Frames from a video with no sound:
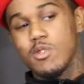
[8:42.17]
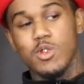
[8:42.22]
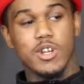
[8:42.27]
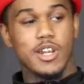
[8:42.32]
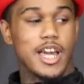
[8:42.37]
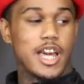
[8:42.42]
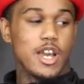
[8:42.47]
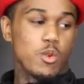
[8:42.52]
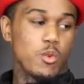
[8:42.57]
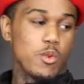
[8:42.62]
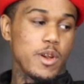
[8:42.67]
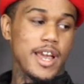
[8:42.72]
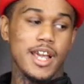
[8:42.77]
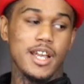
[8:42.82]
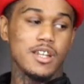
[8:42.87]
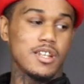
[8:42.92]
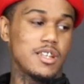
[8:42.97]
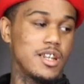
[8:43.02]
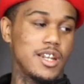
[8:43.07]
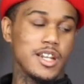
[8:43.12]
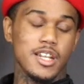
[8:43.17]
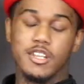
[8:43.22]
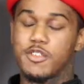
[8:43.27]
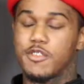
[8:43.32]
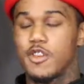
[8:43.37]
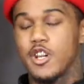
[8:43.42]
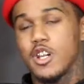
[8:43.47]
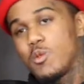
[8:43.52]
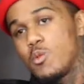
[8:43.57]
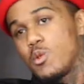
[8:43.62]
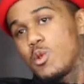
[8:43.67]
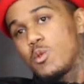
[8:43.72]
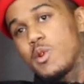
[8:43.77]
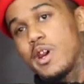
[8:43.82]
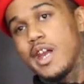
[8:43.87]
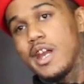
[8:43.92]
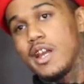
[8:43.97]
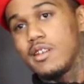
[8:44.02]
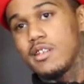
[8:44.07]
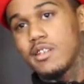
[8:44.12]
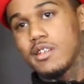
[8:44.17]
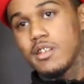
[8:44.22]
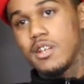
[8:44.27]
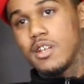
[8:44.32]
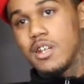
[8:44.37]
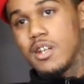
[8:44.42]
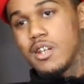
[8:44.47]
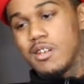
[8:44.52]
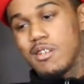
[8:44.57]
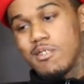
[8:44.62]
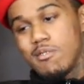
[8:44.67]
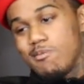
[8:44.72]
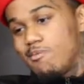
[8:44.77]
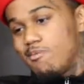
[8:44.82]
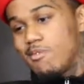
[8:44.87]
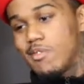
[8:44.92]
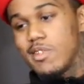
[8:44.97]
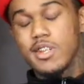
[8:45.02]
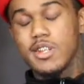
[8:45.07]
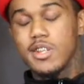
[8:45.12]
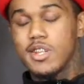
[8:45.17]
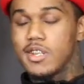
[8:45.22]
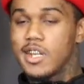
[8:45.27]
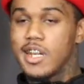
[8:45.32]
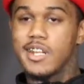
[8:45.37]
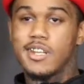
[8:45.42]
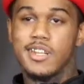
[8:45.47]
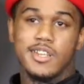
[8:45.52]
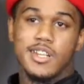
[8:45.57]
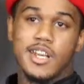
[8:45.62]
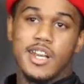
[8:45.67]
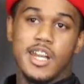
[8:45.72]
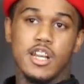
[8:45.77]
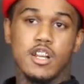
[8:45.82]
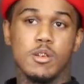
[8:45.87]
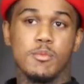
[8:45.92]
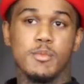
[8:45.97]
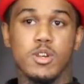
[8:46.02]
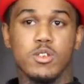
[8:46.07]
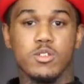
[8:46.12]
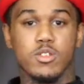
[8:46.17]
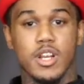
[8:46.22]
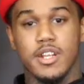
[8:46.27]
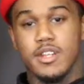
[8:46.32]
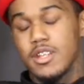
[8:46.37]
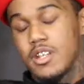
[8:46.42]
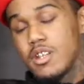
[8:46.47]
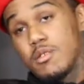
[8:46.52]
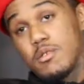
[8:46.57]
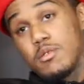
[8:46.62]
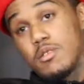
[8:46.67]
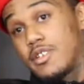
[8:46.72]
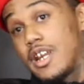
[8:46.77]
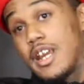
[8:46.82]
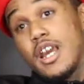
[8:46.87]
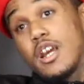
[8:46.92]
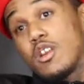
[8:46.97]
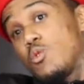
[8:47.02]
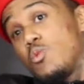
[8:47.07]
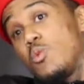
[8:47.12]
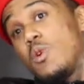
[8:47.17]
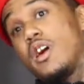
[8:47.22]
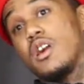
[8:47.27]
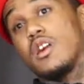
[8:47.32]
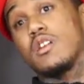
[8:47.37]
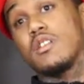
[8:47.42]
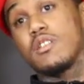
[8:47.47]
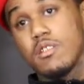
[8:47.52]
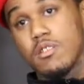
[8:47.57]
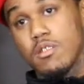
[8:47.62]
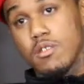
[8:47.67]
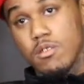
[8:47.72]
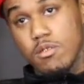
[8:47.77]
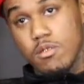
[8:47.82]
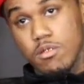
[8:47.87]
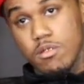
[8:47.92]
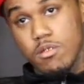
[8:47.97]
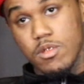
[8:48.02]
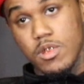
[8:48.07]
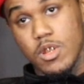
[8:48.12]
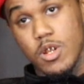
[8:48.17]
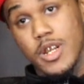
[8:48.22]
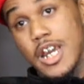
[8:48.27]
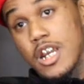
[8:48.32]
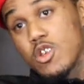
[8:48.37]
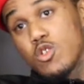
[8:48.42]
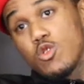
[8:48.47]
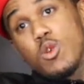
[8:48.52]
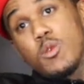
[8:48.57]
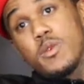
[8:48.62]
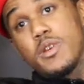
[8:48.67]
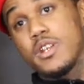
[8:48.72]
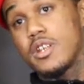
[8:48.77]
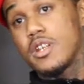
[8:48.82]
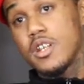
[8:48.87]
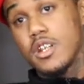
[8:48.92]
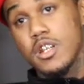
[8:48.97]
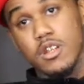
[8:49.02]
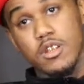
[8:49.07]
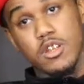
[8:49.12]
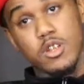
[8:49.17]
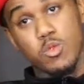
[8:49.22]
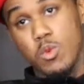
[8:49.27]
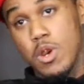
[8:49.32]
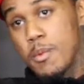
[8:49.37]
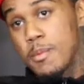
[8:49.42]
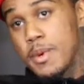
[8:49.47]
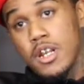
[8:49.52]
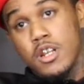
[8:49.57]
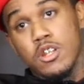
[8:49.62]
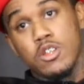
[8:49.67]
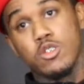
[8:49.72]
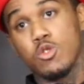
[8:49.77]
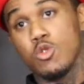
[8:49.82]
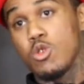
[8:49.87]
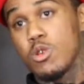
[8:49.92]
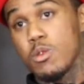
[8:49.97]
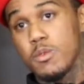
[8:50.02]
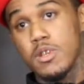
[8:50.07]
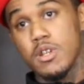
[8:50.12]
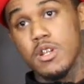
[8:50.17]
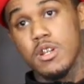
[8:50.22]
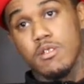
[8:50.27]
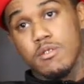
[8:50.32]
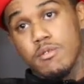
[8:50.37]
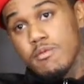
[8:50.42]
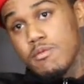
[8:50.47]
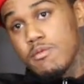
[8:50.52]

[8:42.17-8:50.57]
A lot of rats, niggas fucking with rats. It just ain't the same no more, so I just stay out the way. You know, I got a story to tell you. Just write my little story, you know?